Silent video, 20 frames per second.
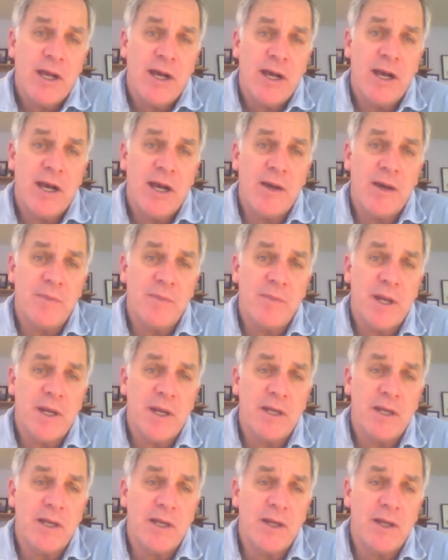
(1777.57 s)

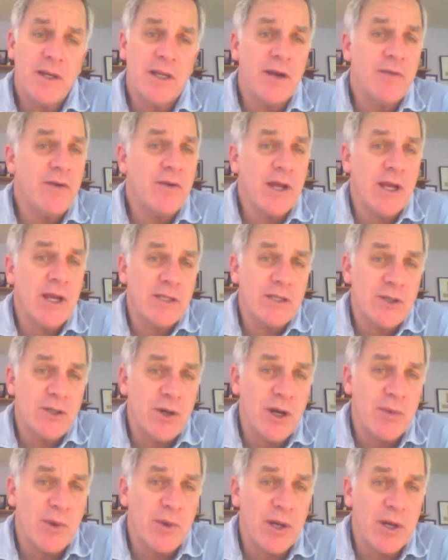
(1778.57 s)
And you'll never guess
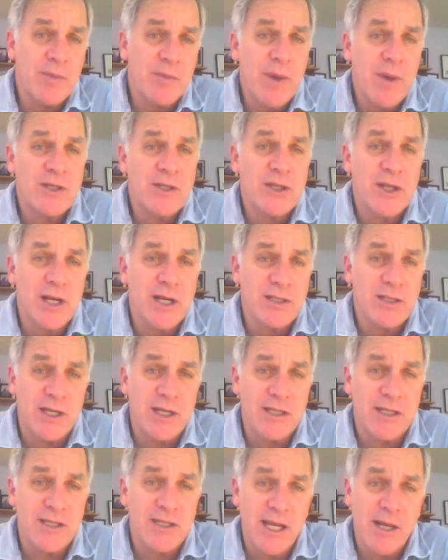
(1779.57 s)
who I'm going to mention as an
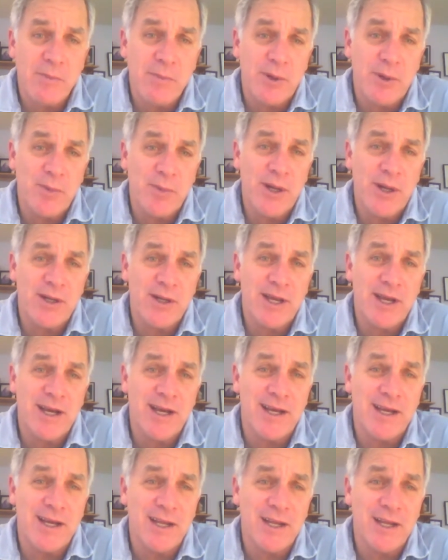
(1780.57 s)
example, but
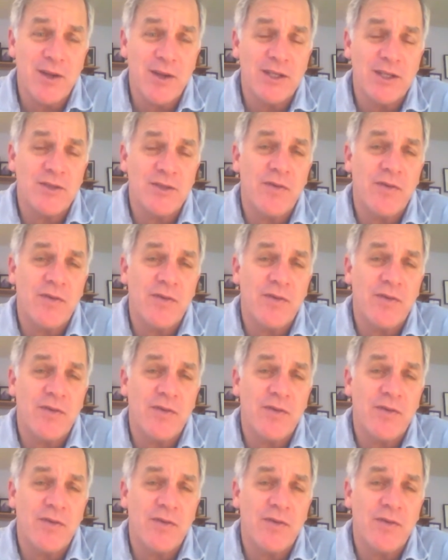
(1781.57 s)
you know,